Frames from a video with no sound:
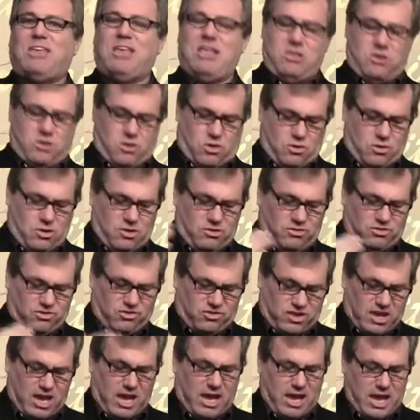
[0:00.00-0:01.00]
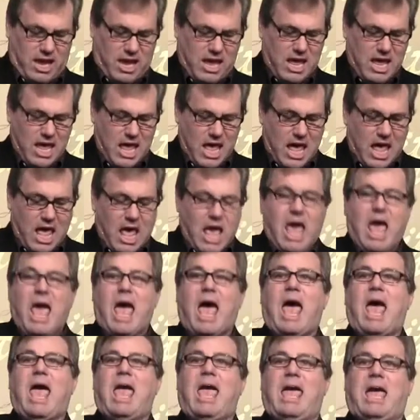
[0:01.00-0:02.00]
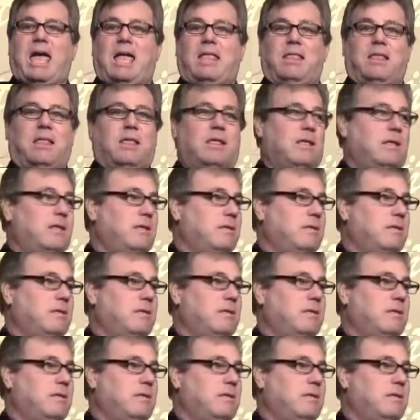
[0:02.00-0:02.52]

into the sea and